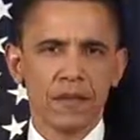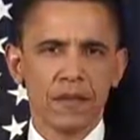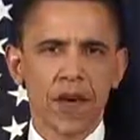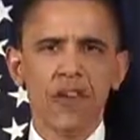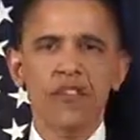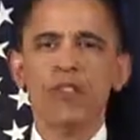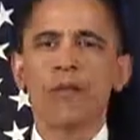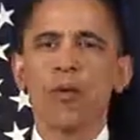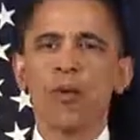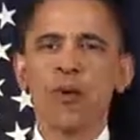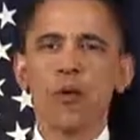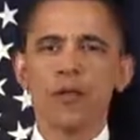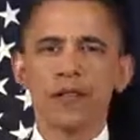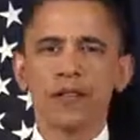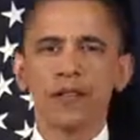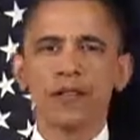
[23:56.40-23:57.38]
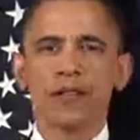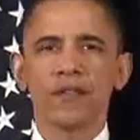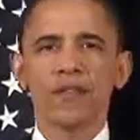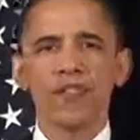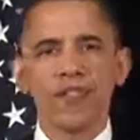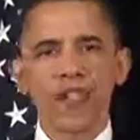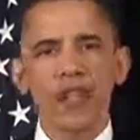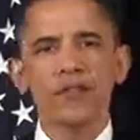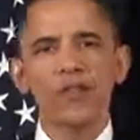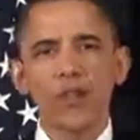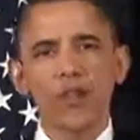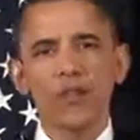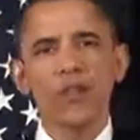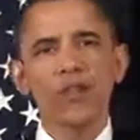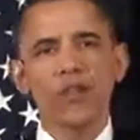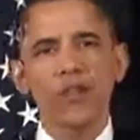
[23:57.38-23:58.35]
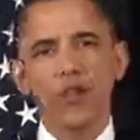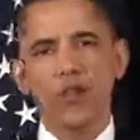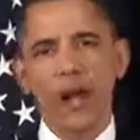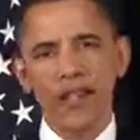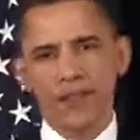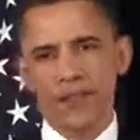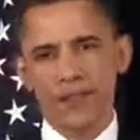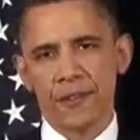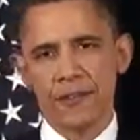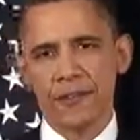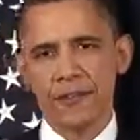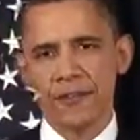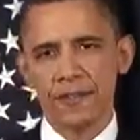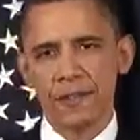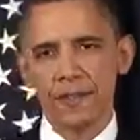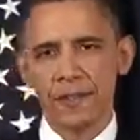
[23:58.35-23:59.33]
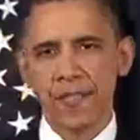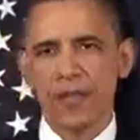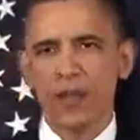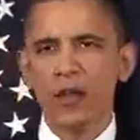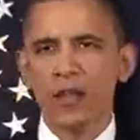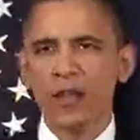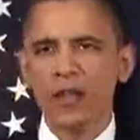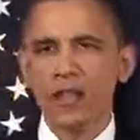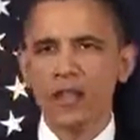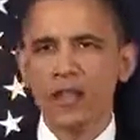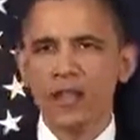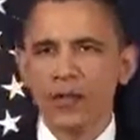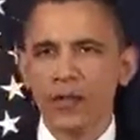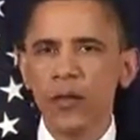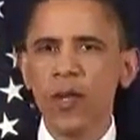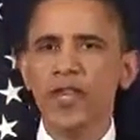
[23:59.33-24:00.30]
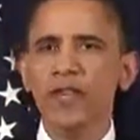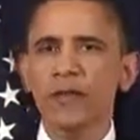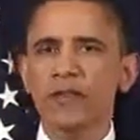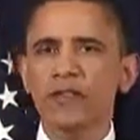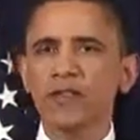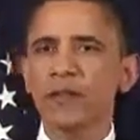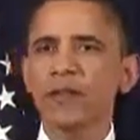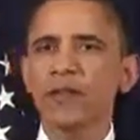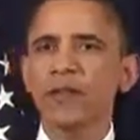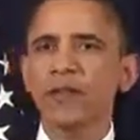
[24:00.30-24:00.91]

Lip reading: Our support for a set of universal rights, including the freedom for